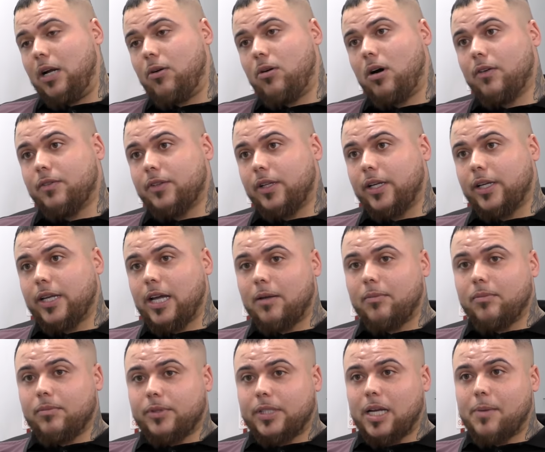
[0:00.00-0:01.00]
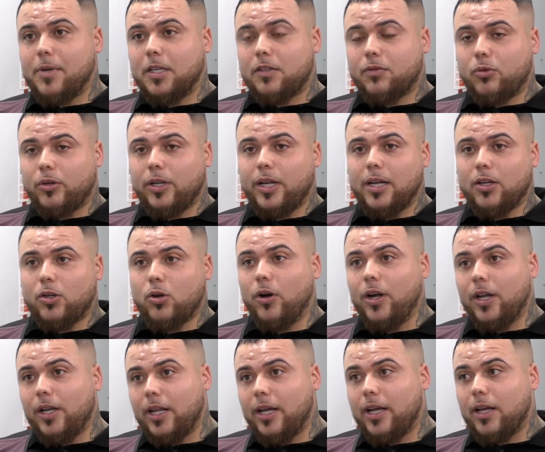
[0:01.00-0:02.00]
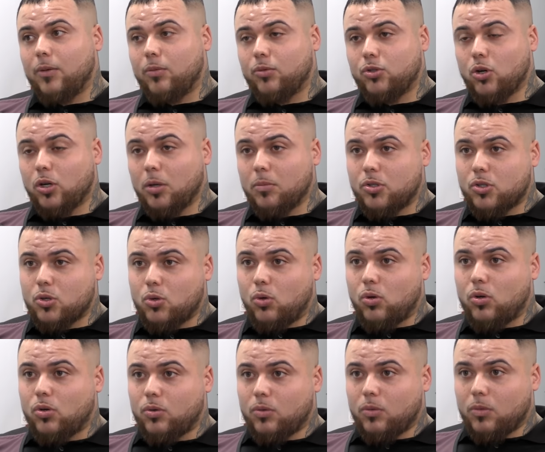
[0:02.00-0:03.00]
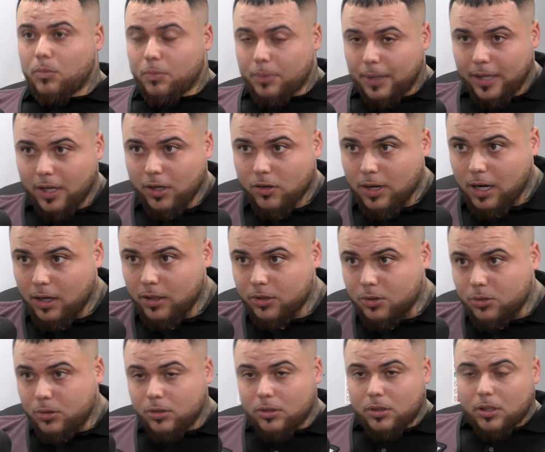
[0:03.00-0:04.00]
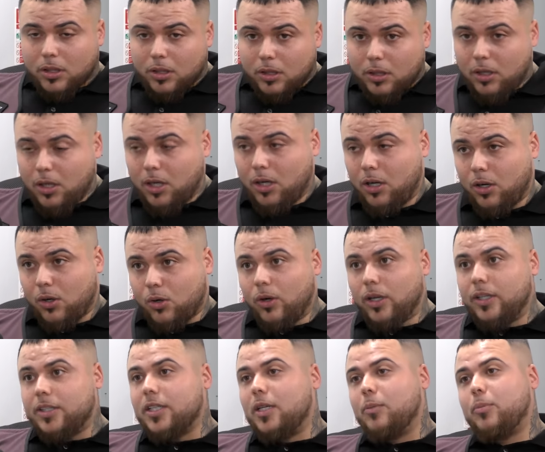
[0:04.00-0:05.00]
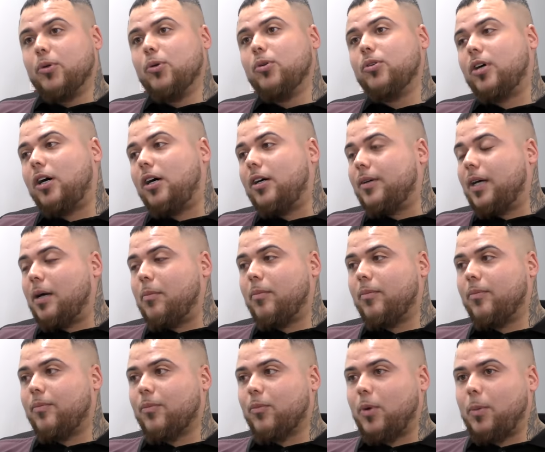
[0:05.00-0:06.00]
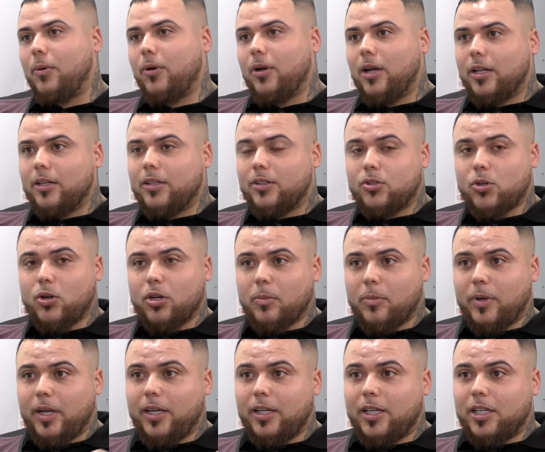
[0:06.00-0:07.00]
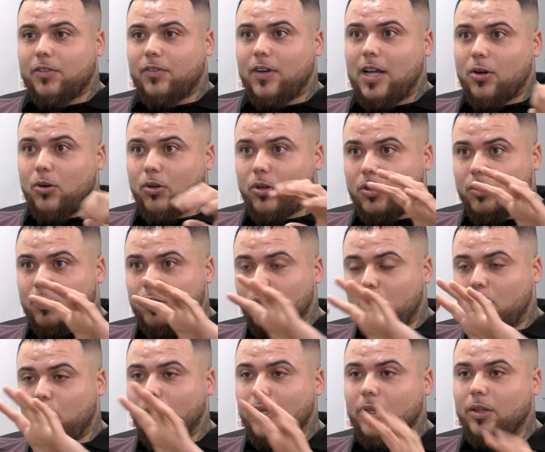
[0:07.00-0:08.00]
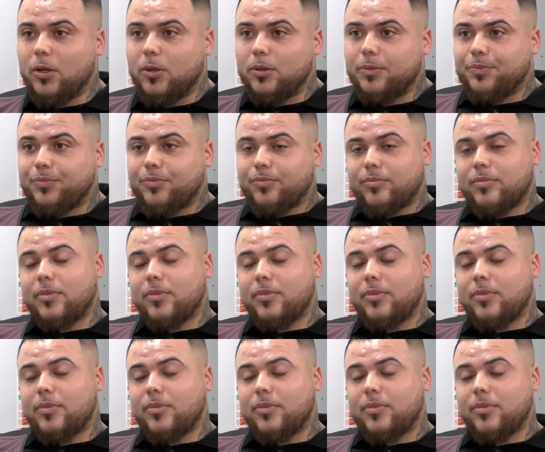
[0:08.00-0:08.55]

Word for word: when they were after the game, 10 minutes before the end, got in there. Tottenham scored, Peter Crouch scored got into the boozer and we put like the Tottenham English flag on the on the window,